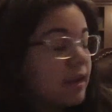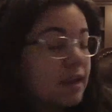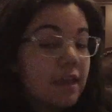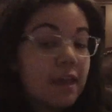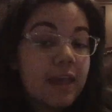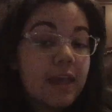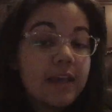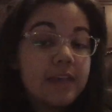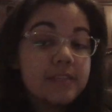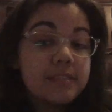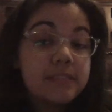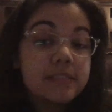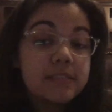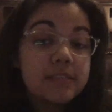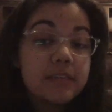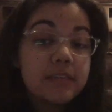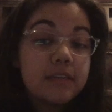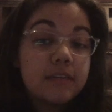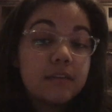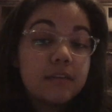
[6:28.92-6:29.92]
S
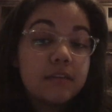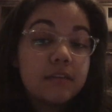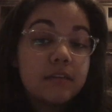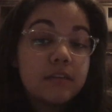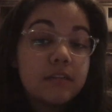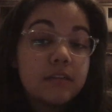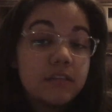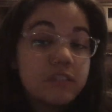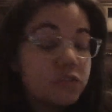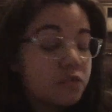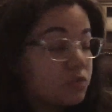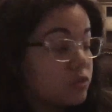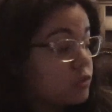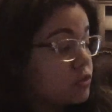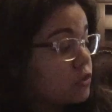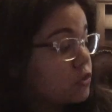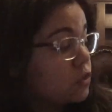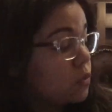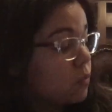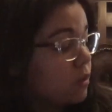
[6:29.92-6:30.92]
is for
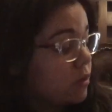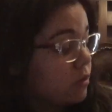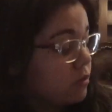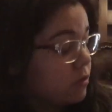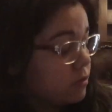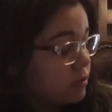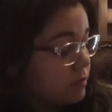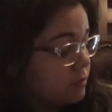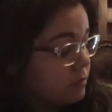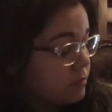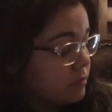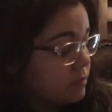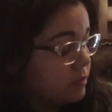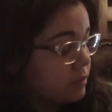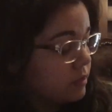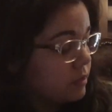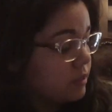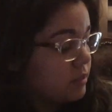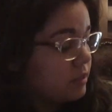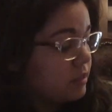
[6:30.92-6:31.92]
squirrel.
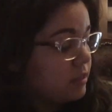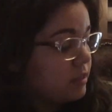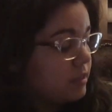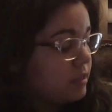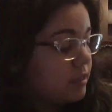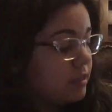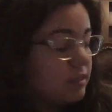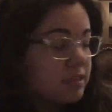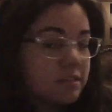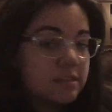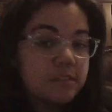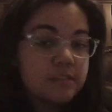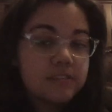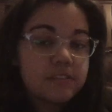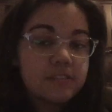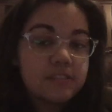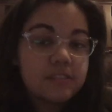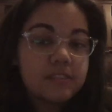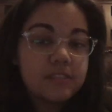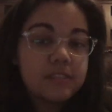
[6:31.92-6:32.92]

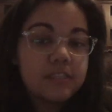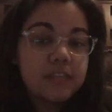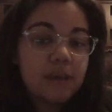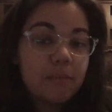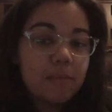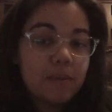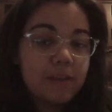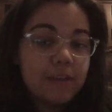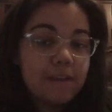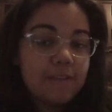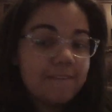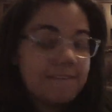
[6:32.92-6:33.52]
Stop it.